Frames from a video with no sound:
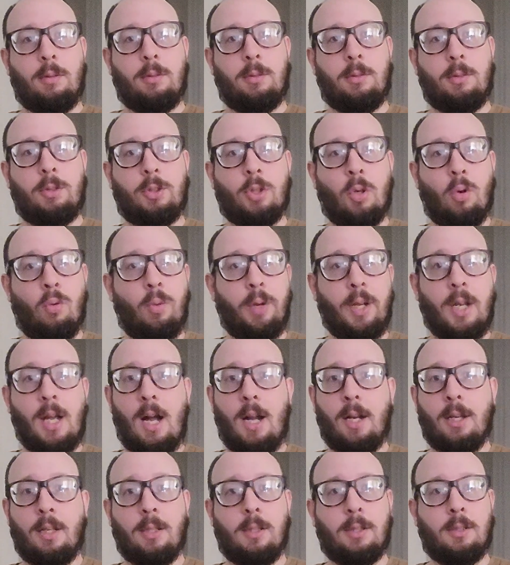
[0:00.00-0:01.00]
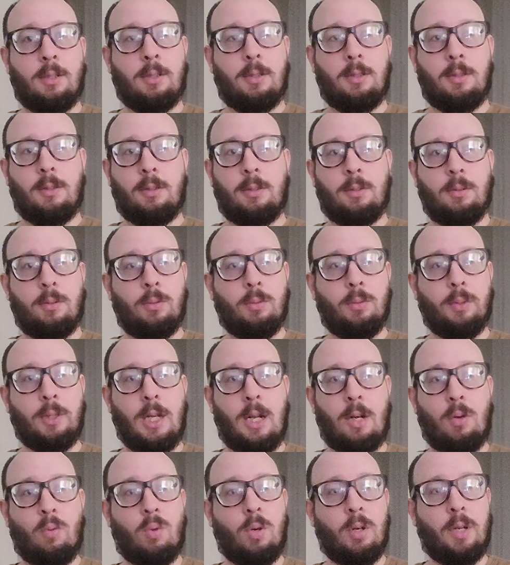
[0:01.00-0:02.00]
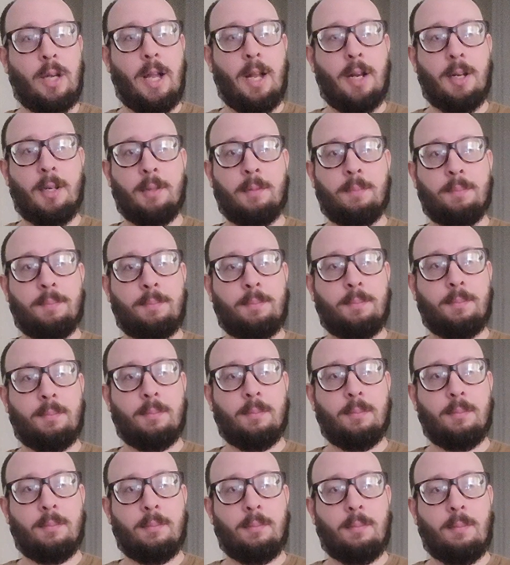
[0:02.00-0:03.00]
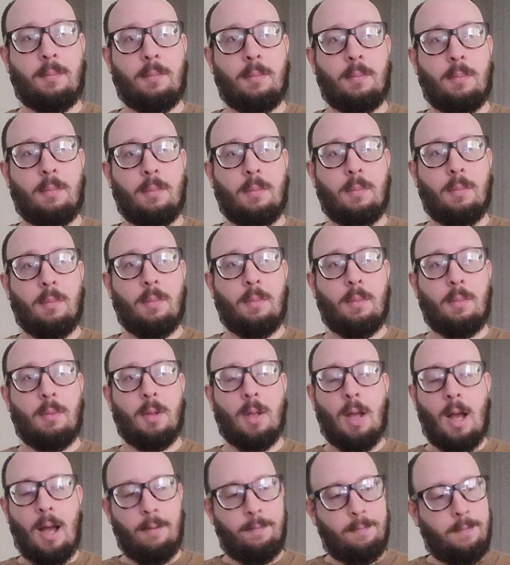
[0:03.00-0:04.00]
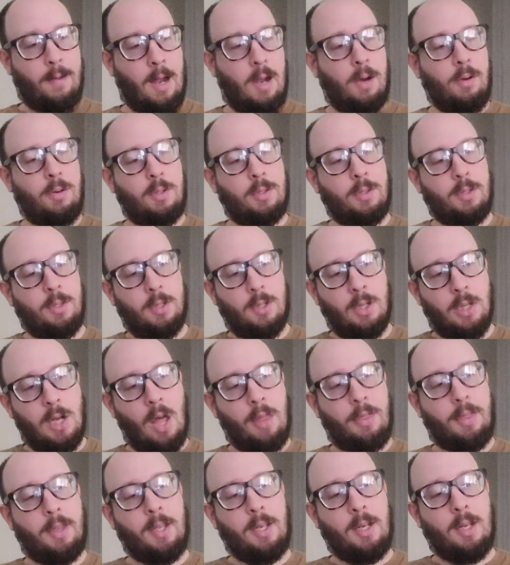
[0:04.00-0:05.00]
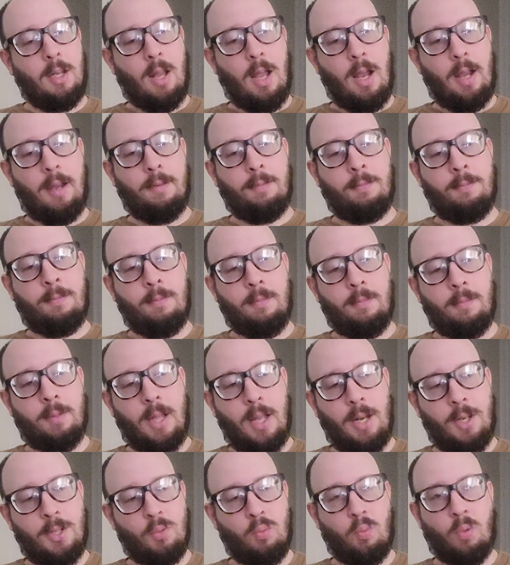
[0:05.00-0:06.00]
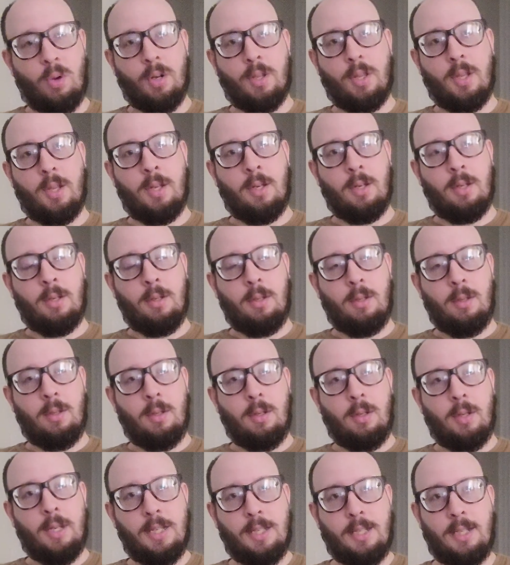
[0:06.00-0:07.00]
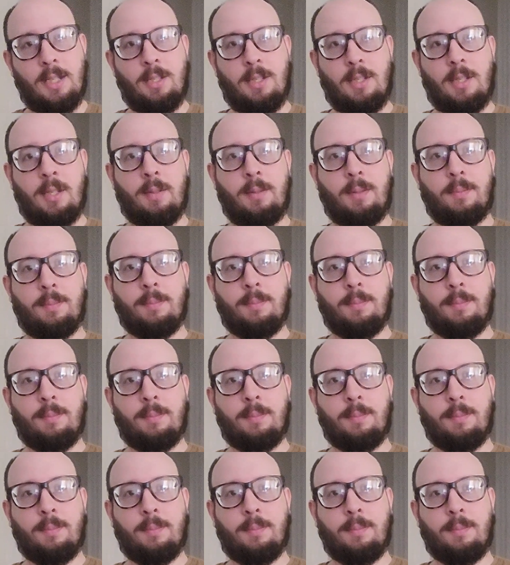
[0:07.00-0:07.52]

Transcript: So we gotta work at it. I found nothing in life that is worth it is easy.